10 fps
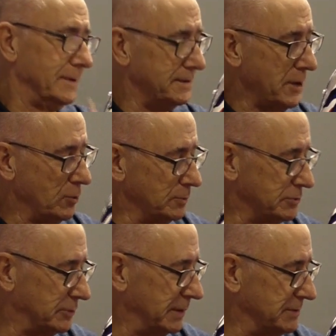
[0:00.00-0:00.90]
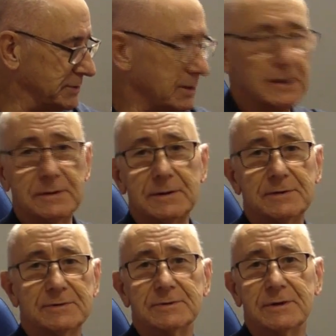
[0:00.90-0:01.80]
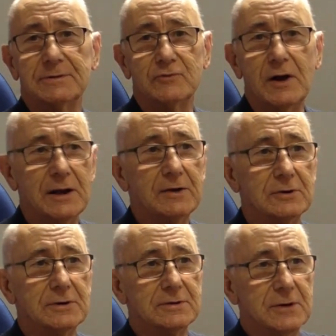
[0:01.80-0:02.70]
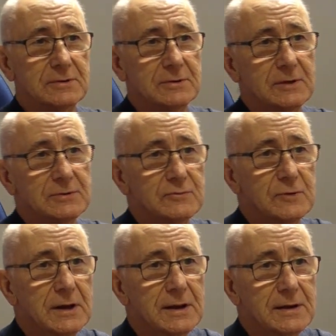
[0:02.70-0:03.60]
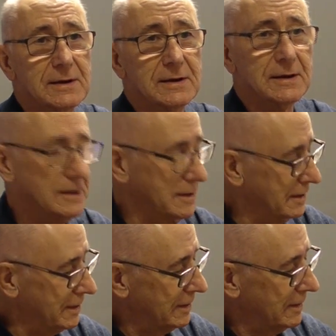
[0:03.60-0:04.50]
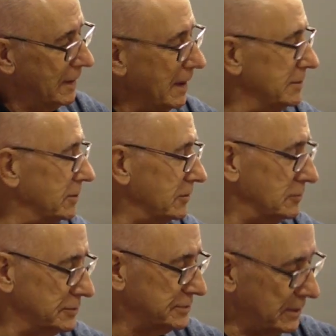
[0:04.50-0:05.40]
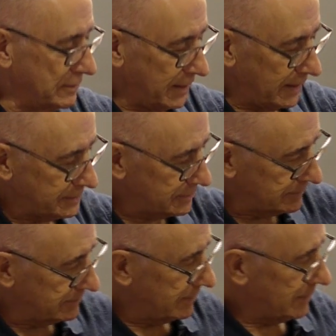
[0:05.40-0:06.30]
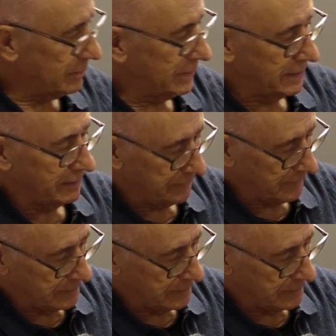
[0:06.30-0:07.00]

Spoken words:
it opens up inside, and it's really good. It's really and you can also get, I believe,